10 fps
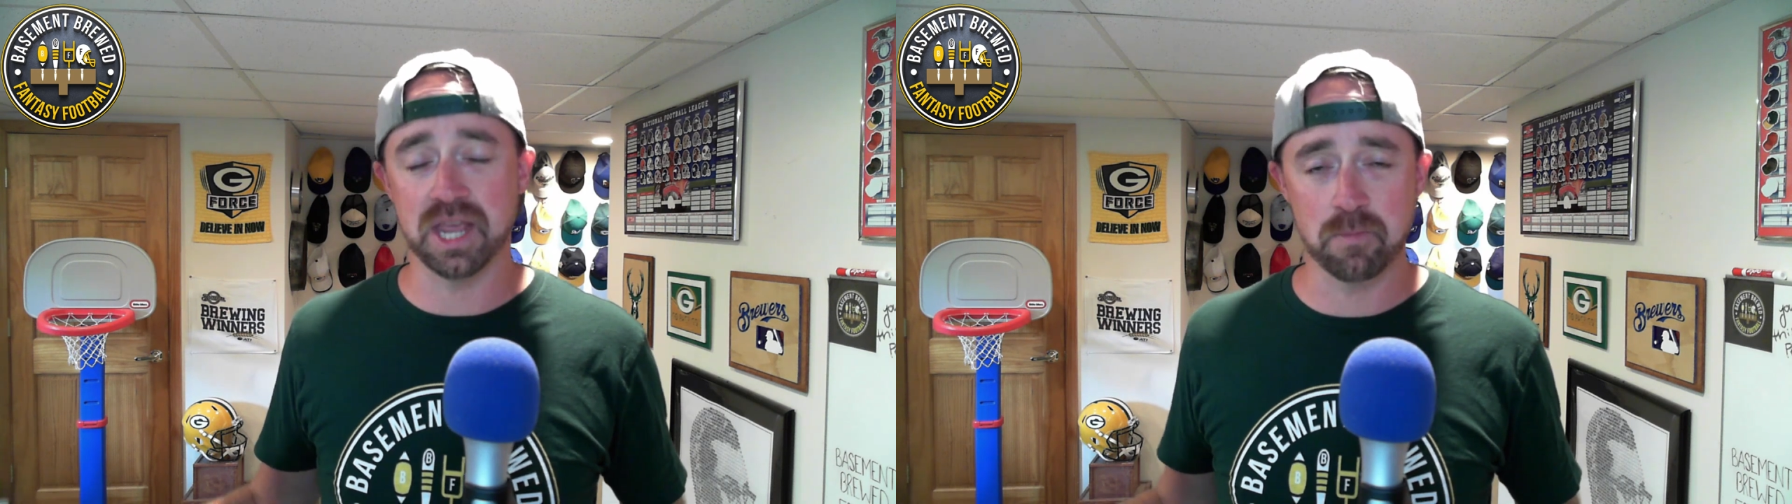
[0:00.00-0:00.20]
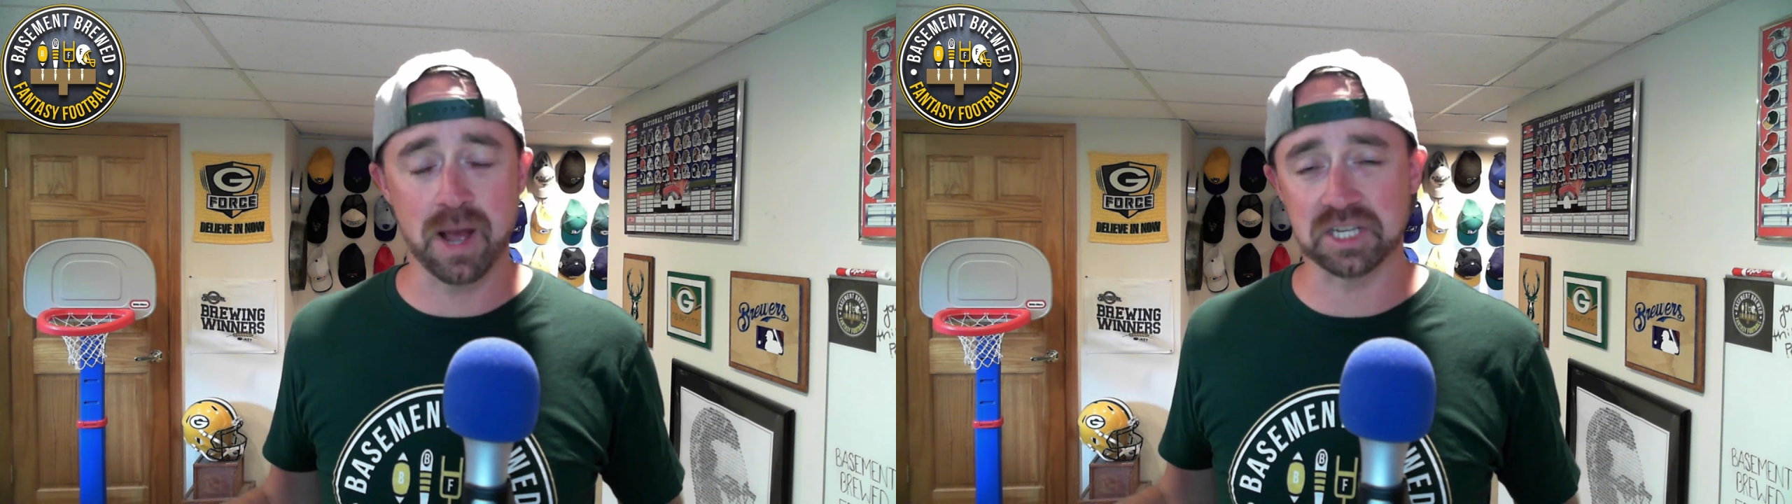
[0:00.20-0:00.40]

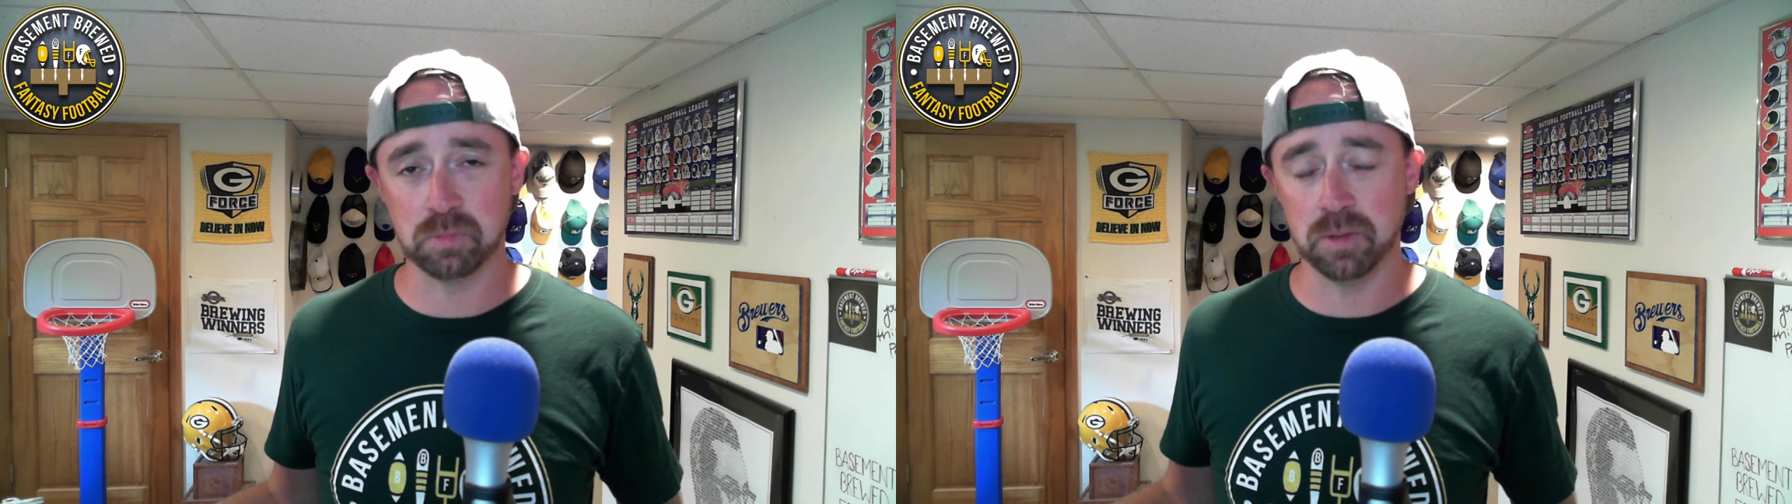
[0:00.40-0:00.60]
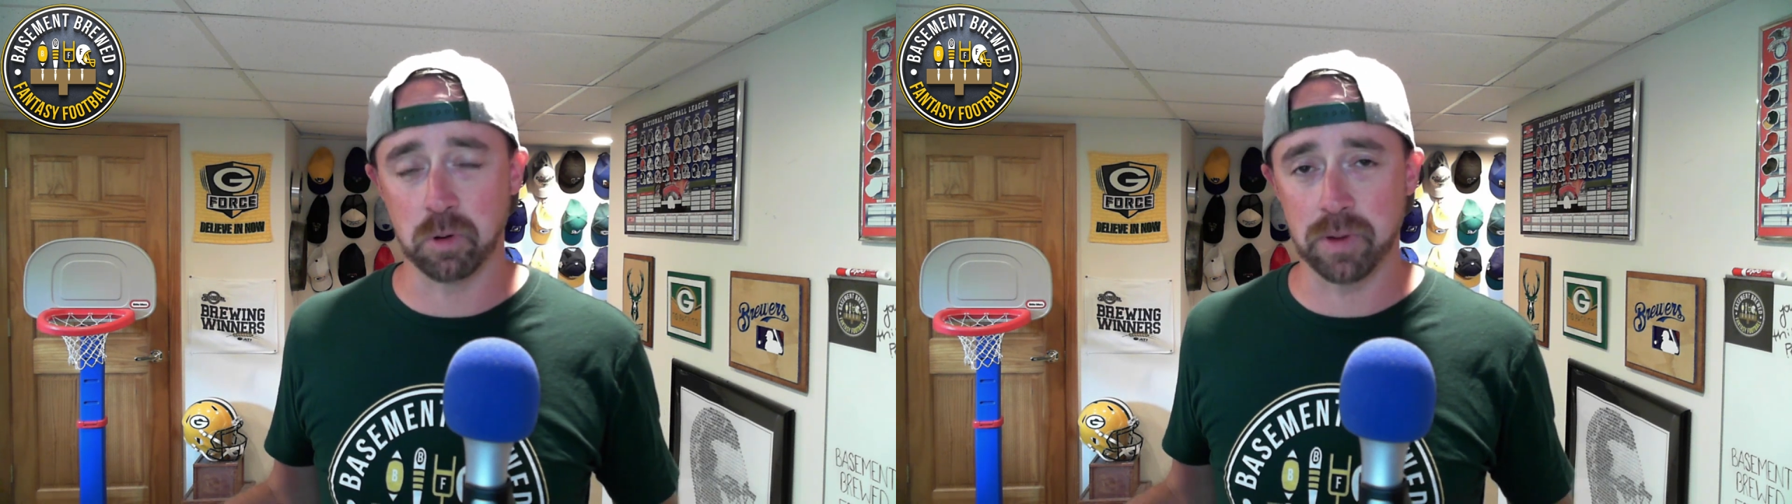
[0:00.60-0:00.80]
can
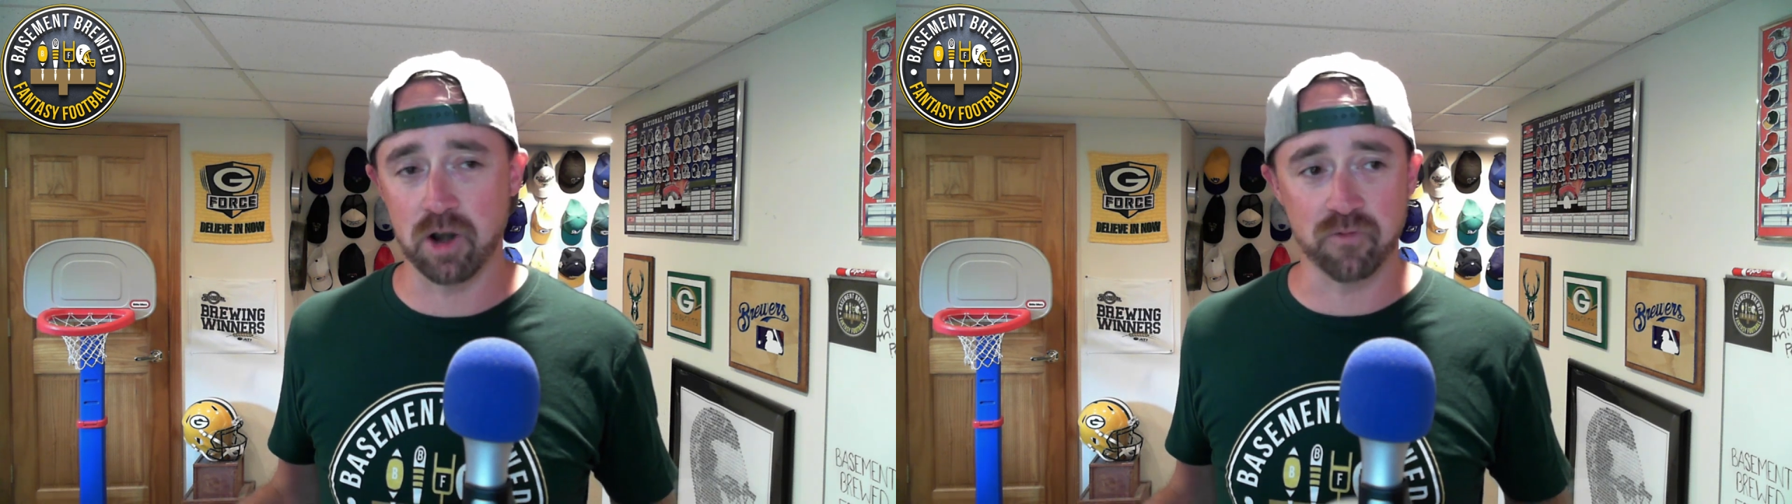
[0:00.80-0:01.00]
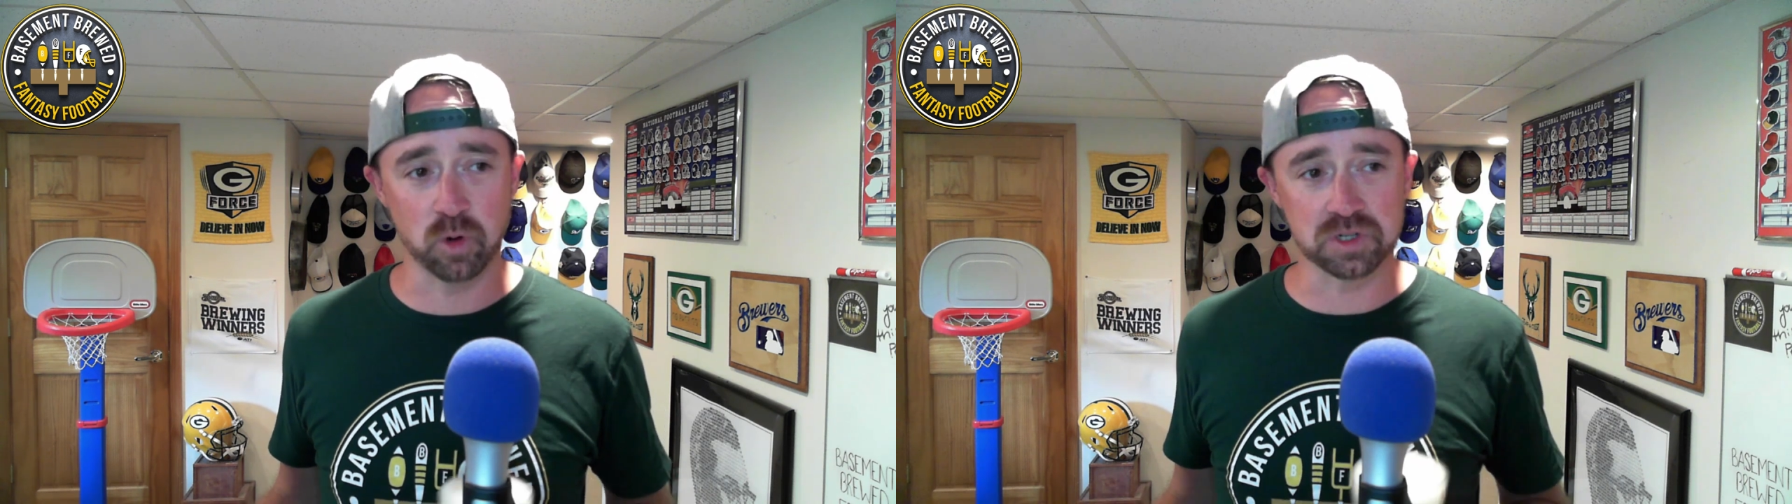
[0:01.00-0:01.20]
possibly prepare for.